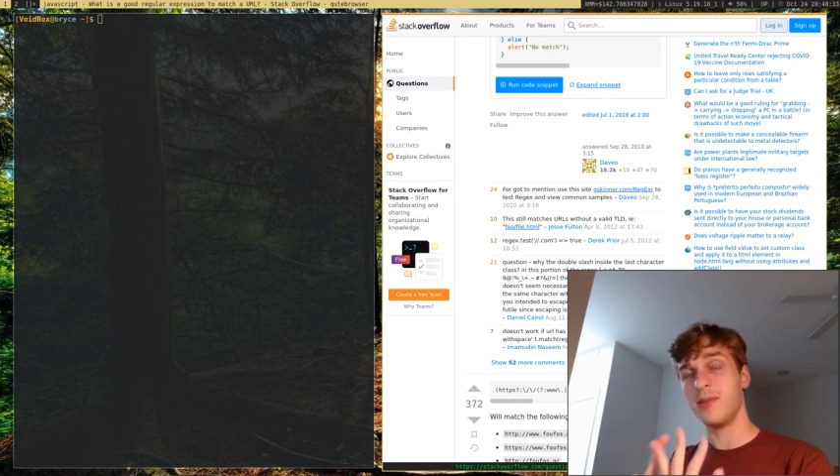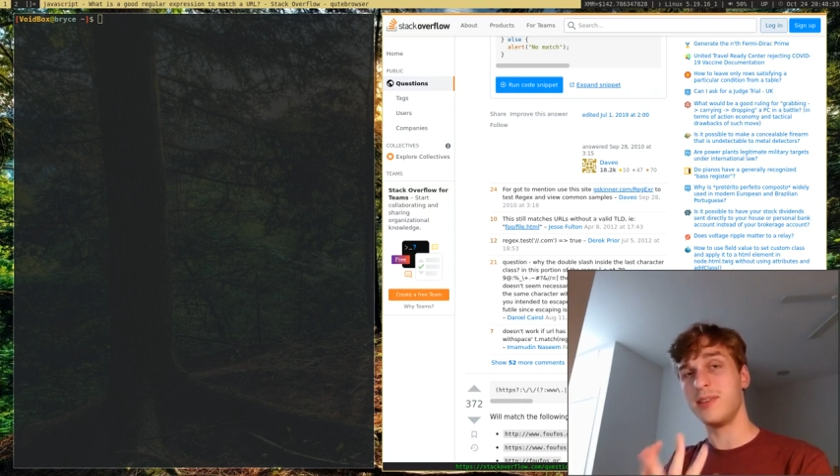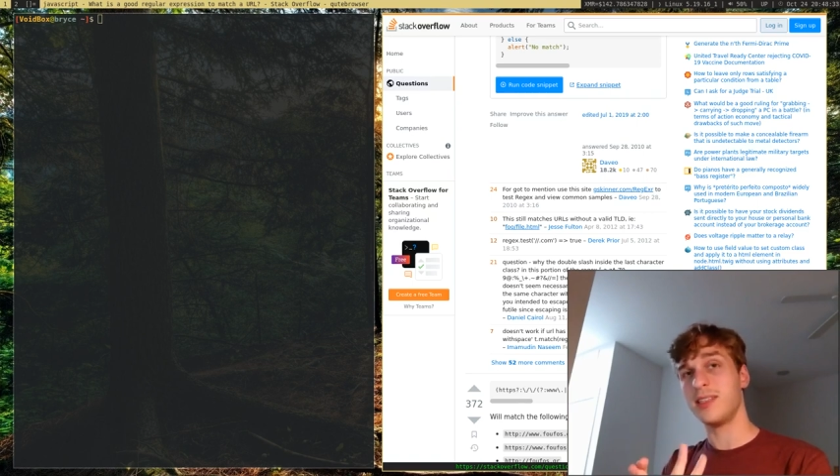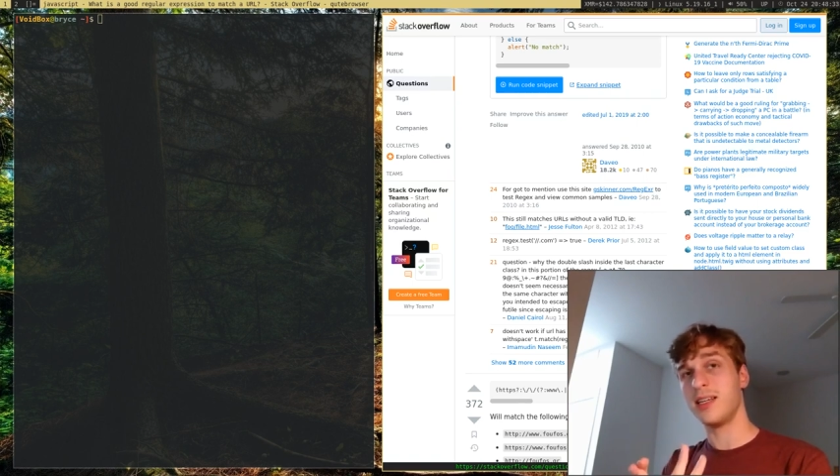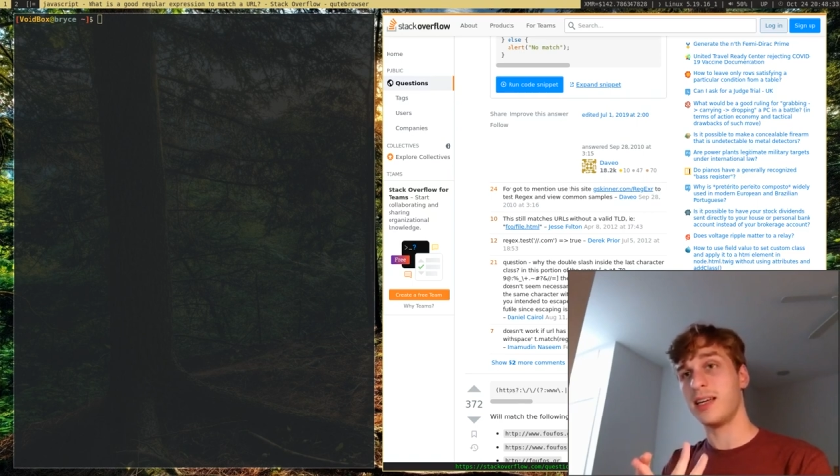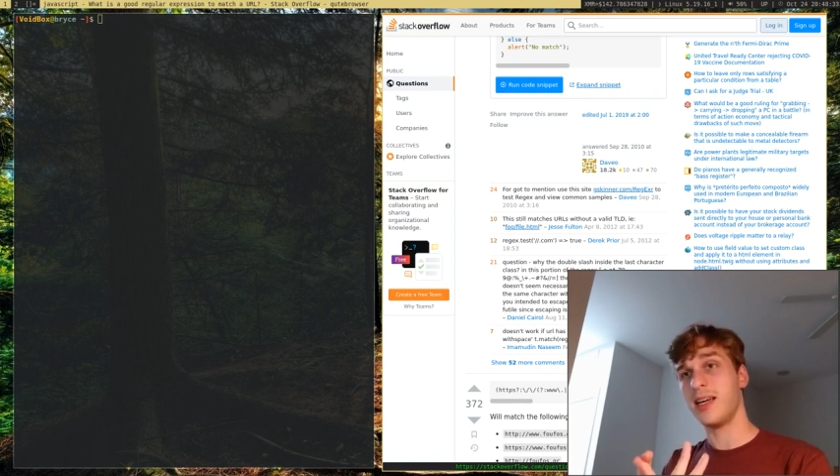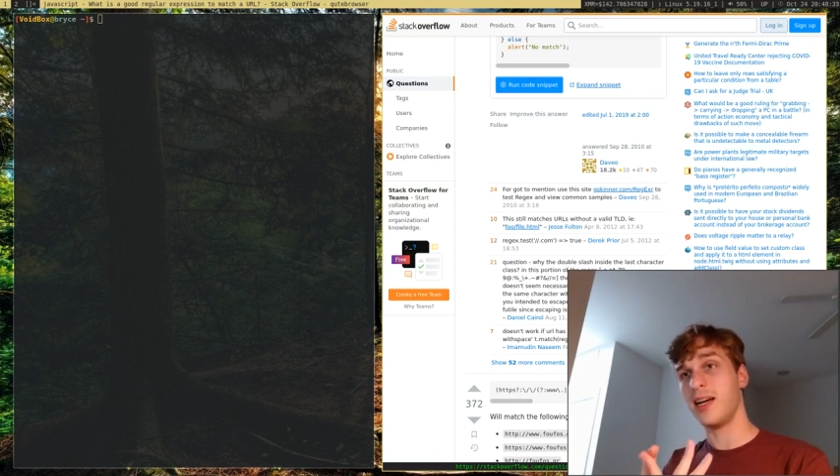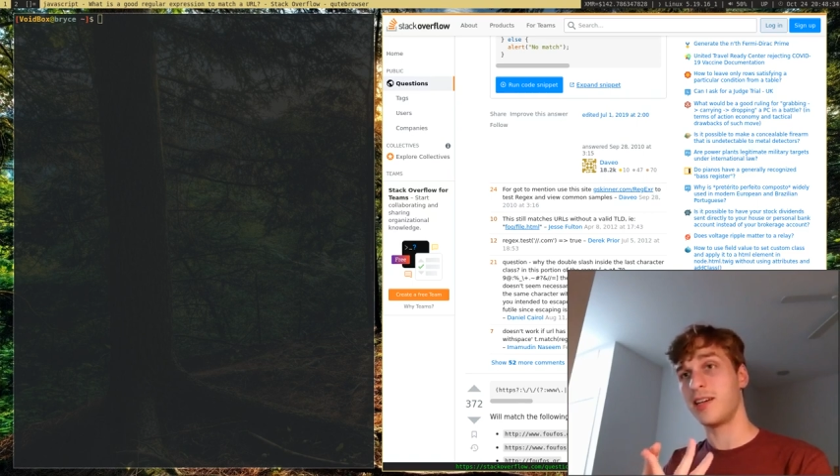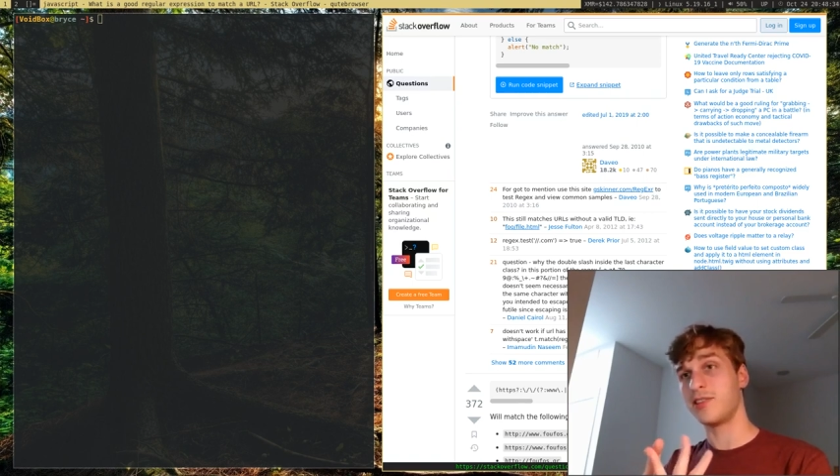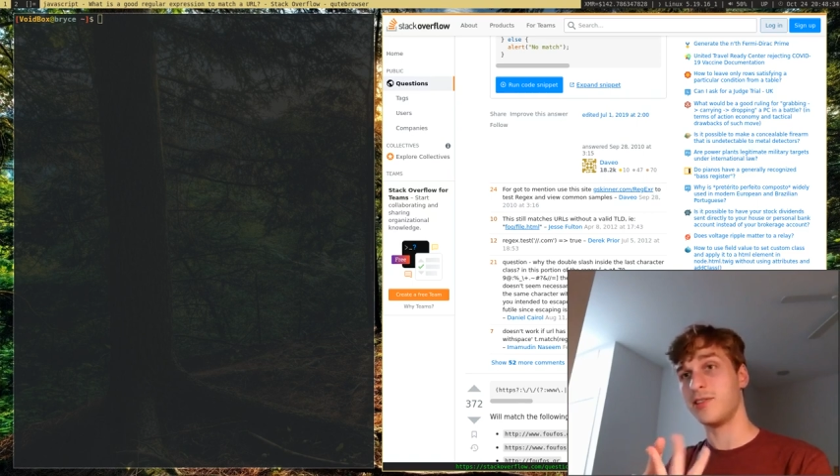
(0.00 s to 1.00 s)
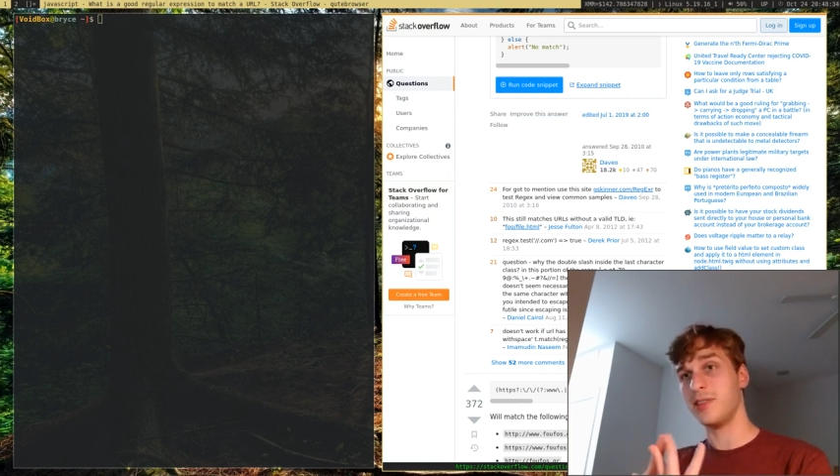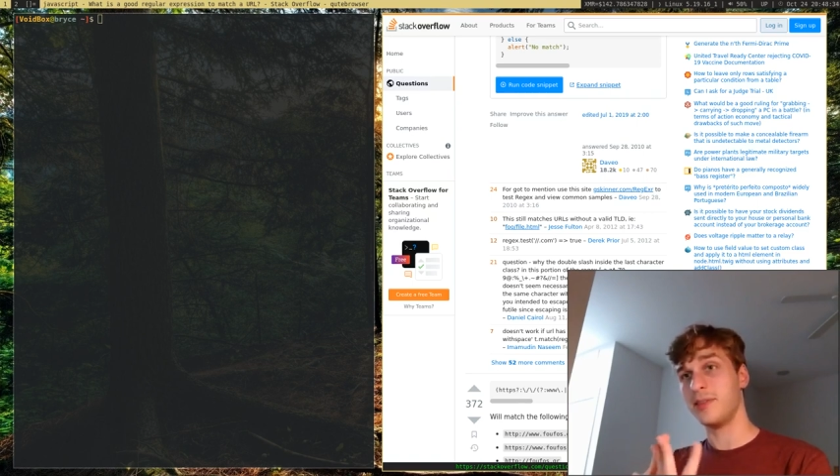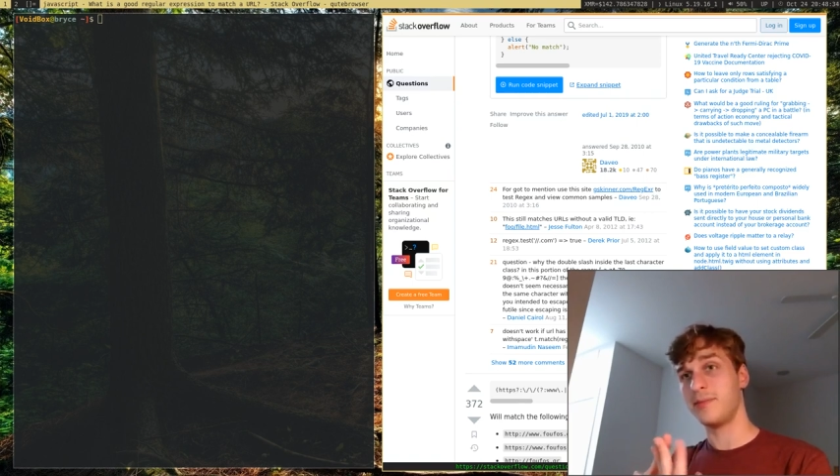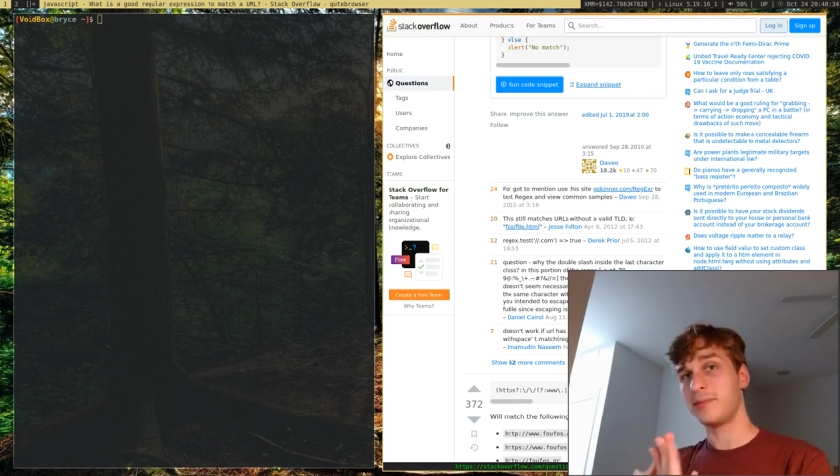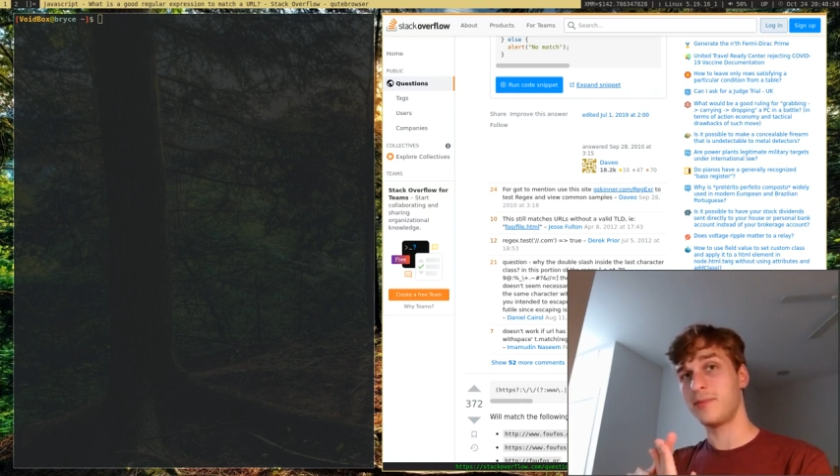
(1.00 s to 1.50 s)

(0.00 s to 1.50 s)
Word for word: would say actually